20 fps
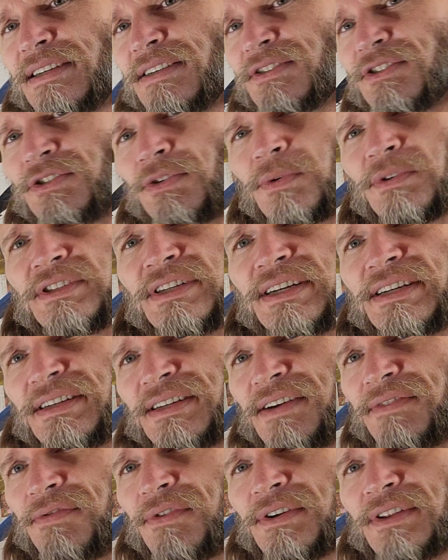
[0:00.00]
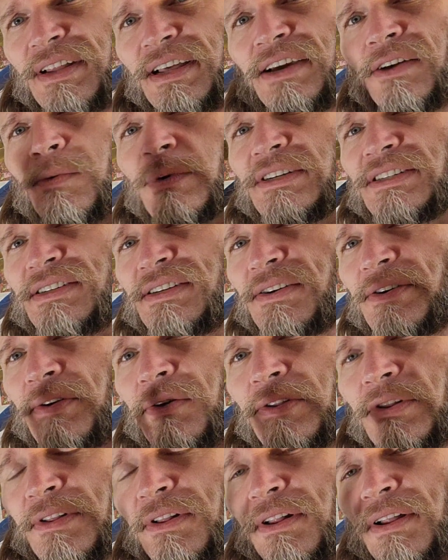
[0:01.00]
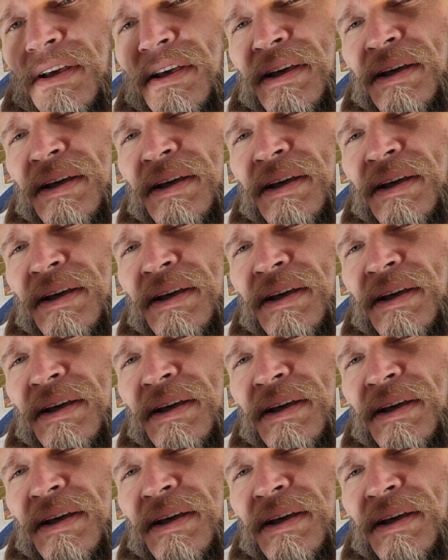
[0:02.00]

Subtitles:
and sourcing different linguistical